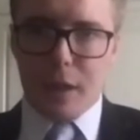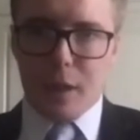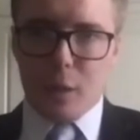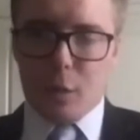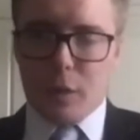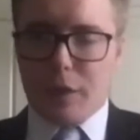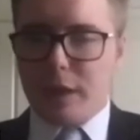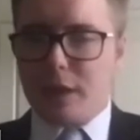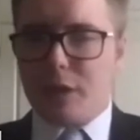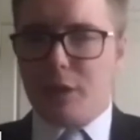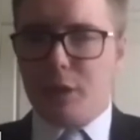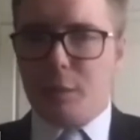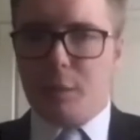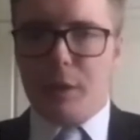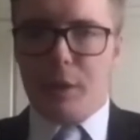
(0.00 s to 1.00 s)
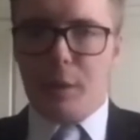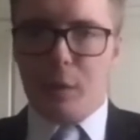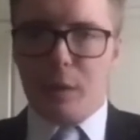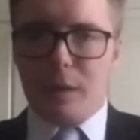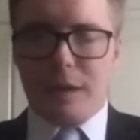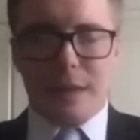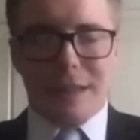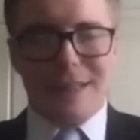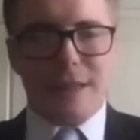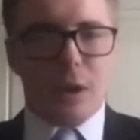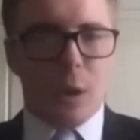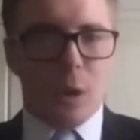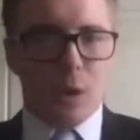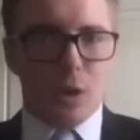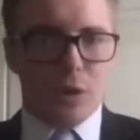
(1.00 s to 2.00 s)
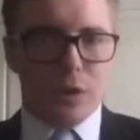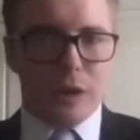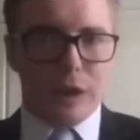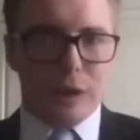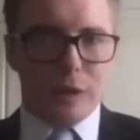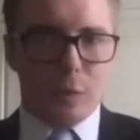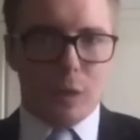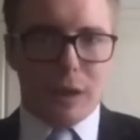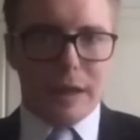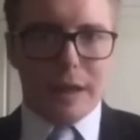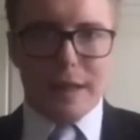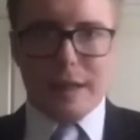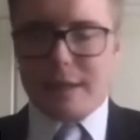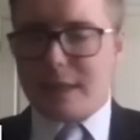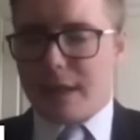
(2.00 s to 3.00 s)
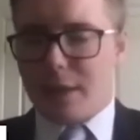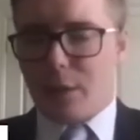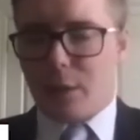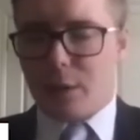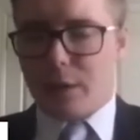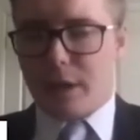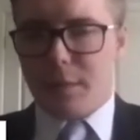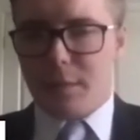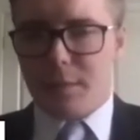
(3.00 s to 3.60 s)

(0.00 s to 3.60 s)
With this new bill, does this contradict what he said earlier?